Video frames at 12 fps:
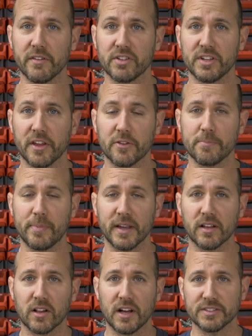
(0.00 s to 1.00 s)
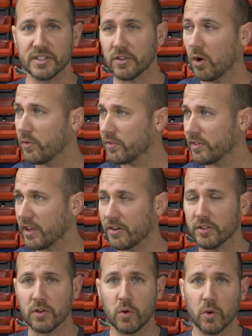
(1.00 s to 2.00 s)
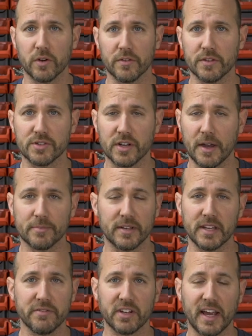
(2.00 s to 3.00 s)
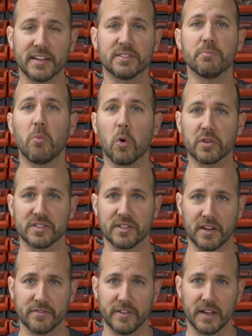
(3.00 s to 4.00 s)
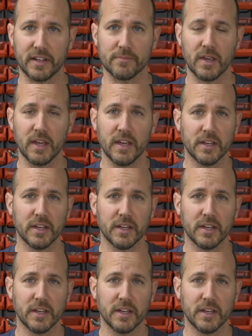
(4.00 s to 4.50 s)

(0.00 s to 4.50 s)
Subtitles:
have another big closet over there in the corner of the shop that even has more stuff in it.